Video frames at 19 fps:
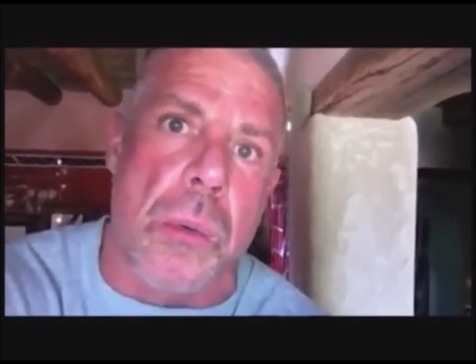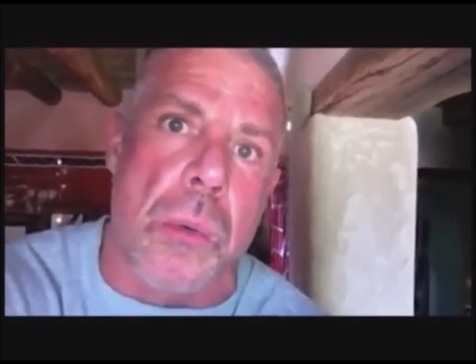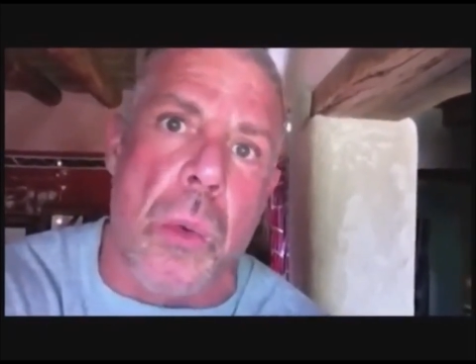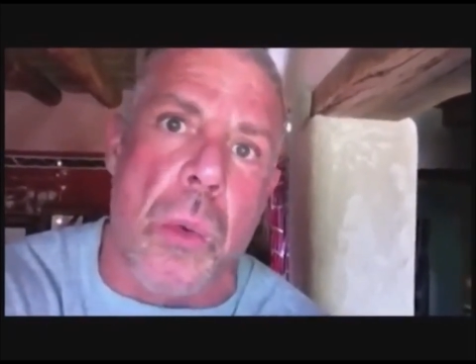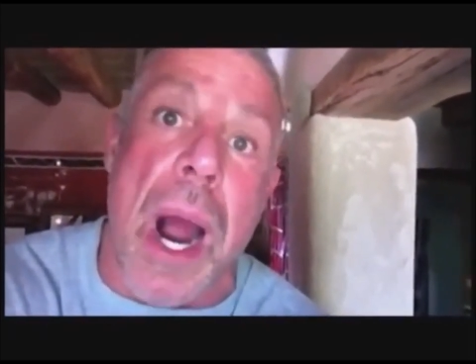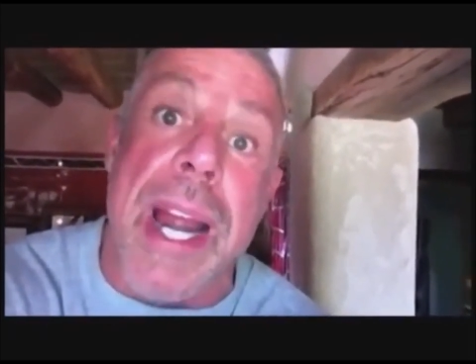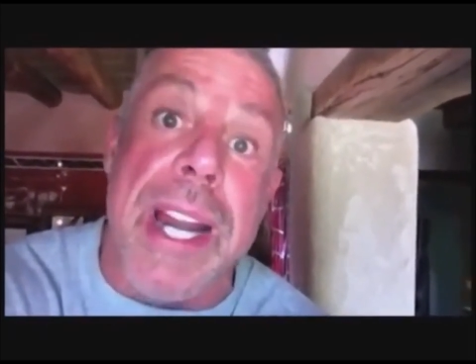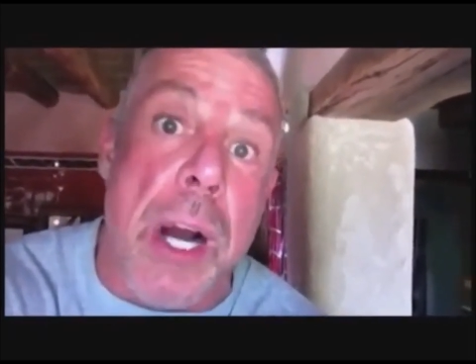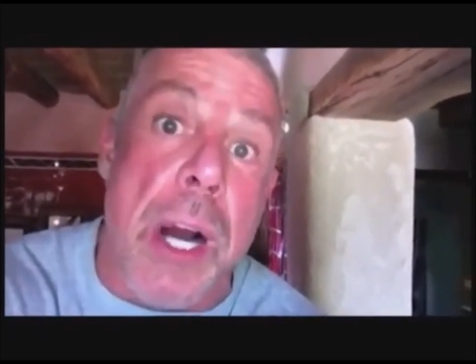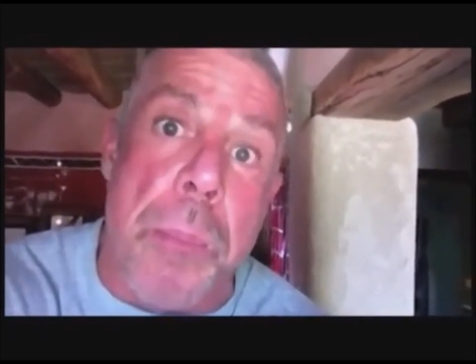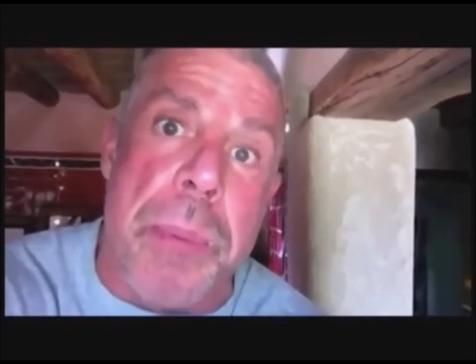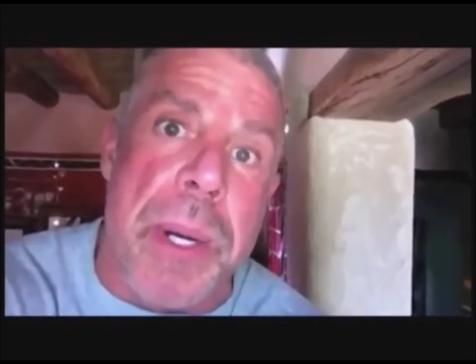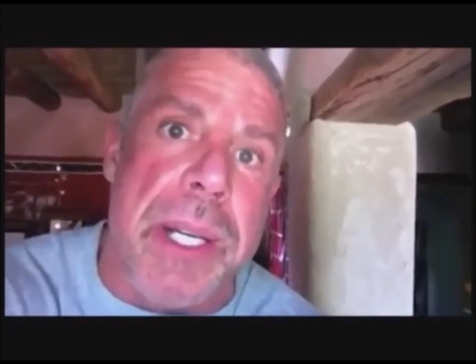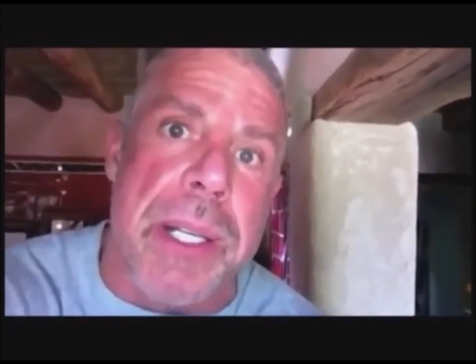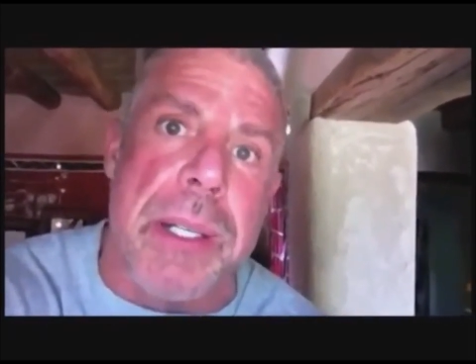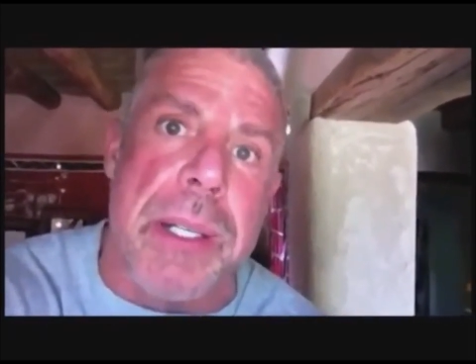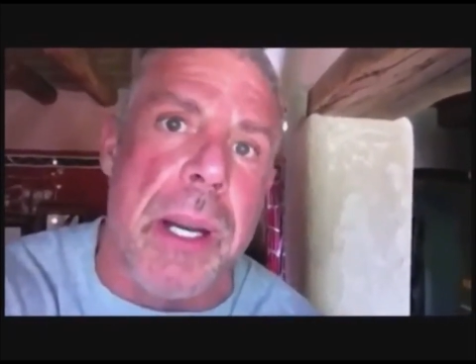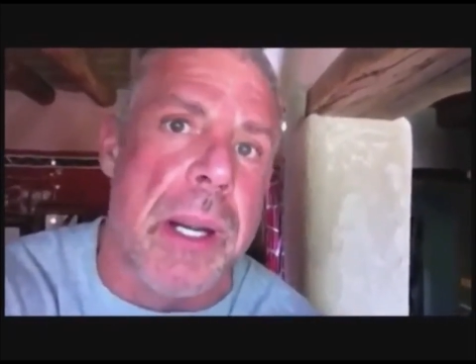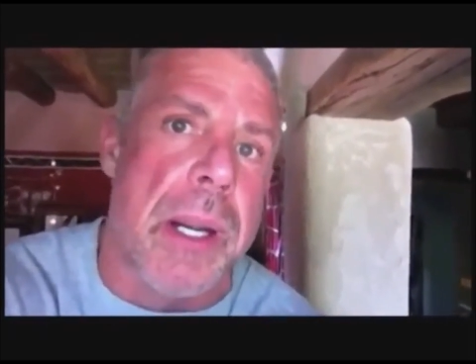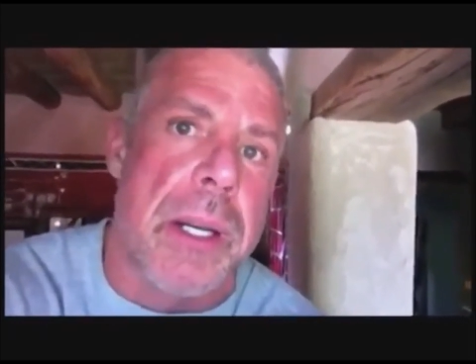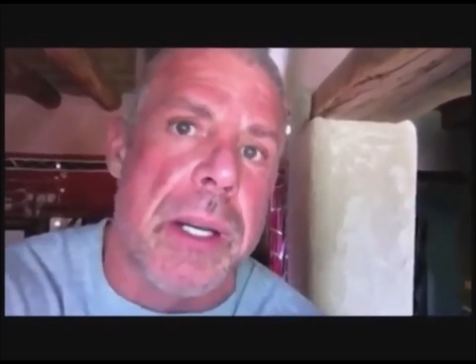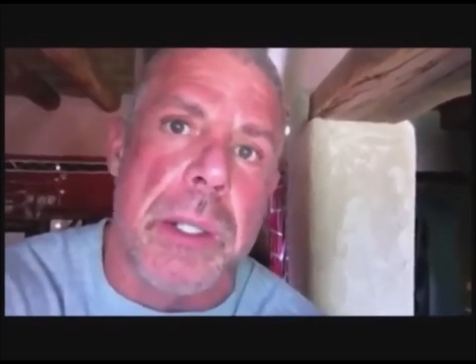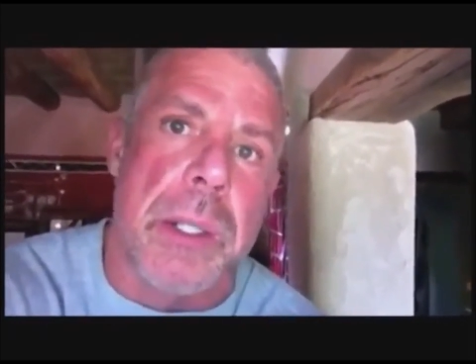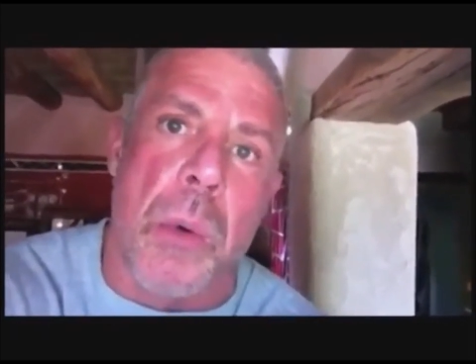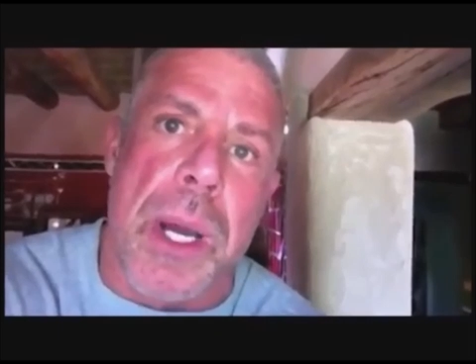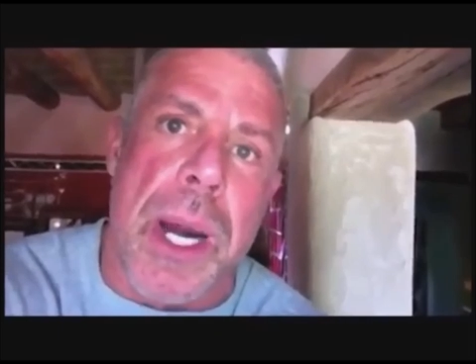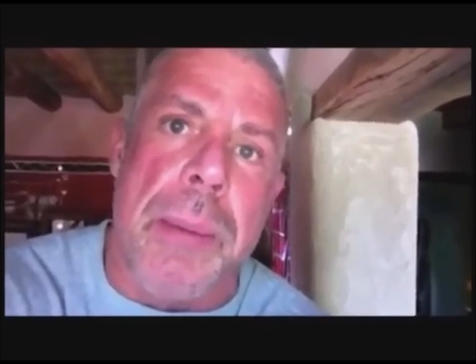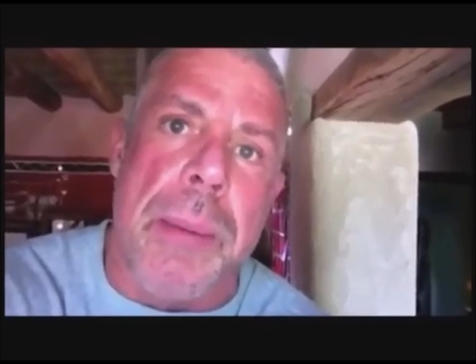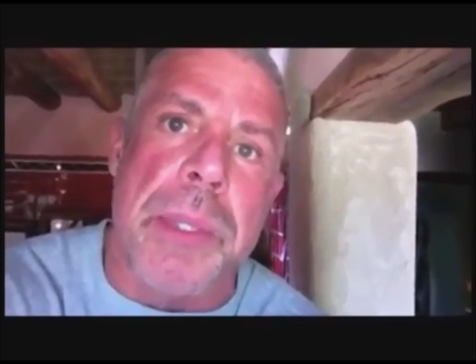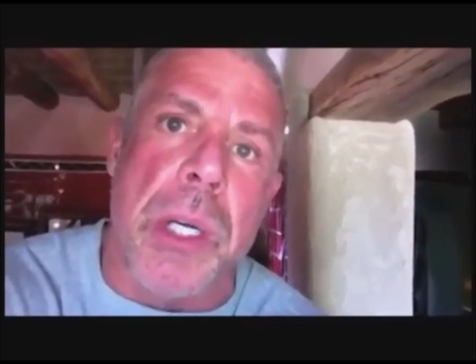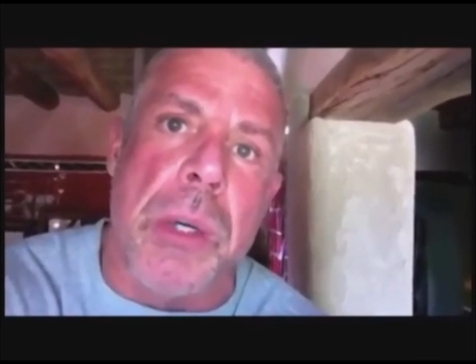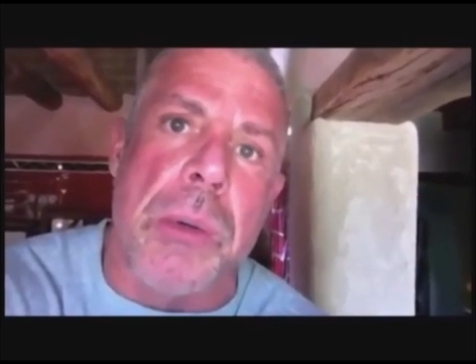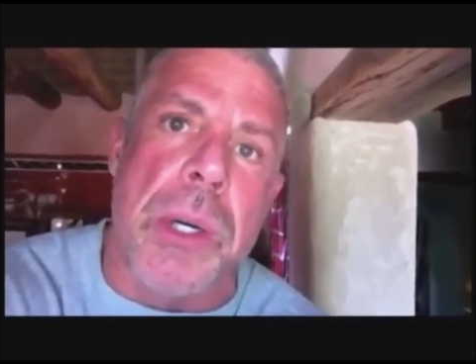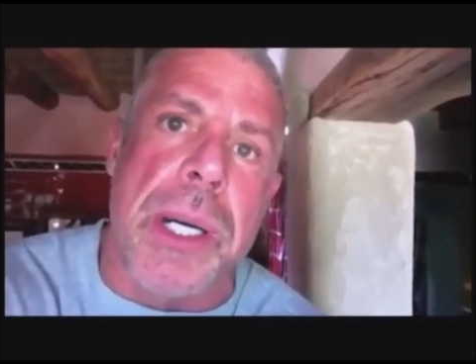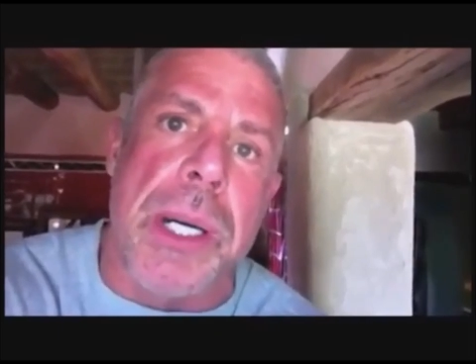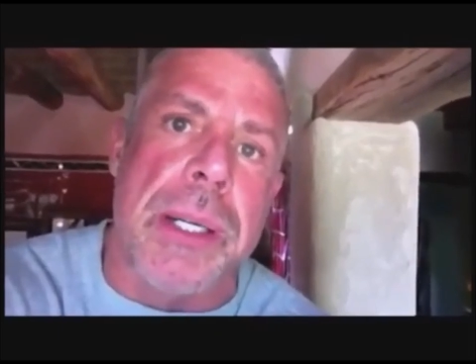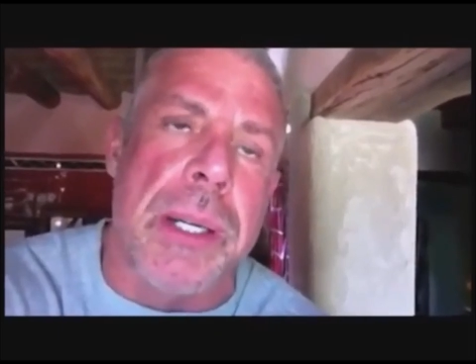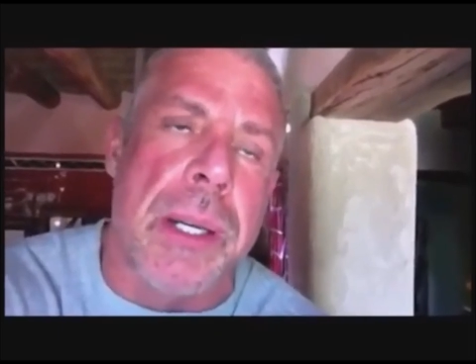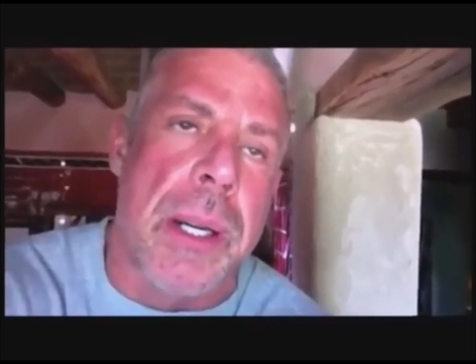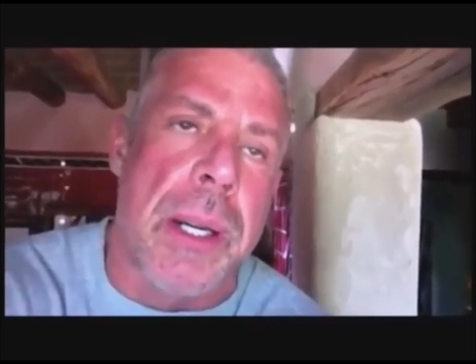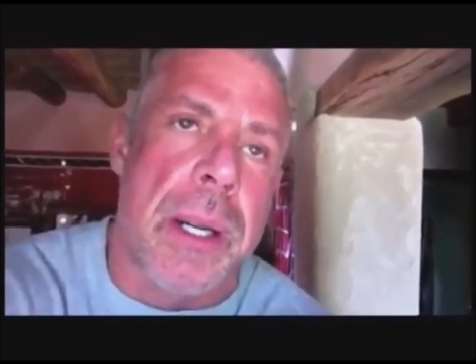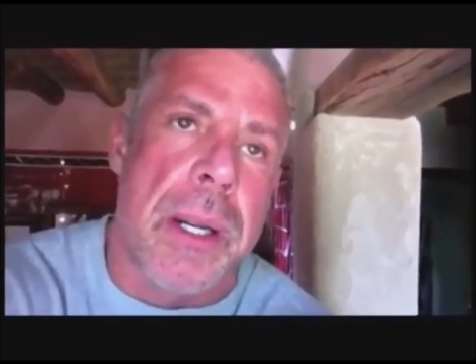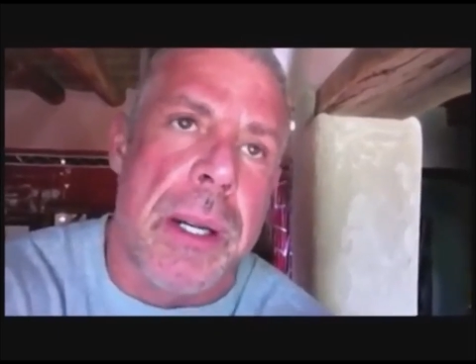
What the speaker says: wide open to what I'm doing